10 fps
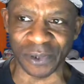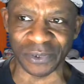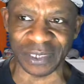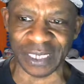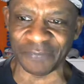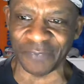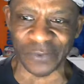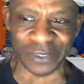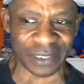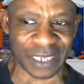You see his
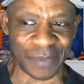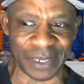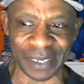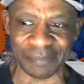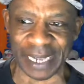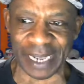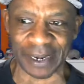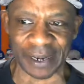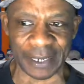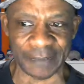flourishing coming in, man.